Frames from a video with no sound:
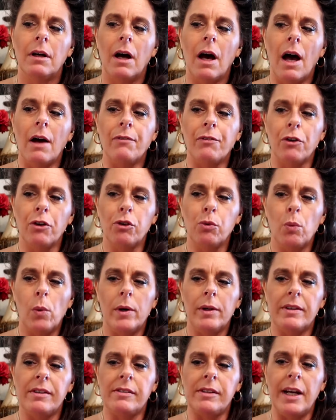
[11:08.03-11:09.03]
I first
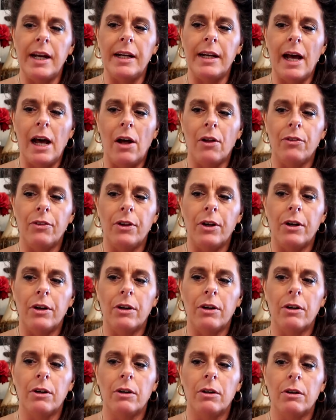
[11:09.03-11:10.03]
want to state out there
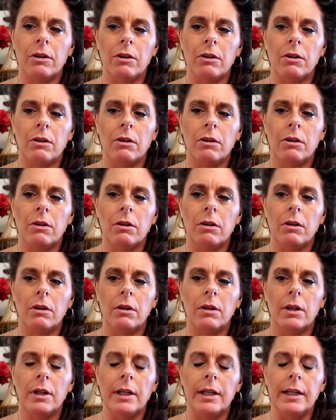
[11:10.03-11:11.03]

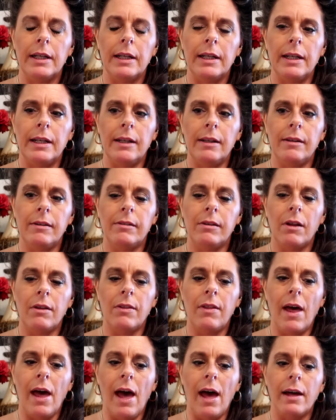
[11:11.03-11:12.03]
is
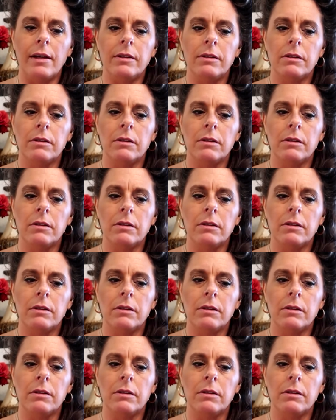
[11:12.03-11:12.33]
that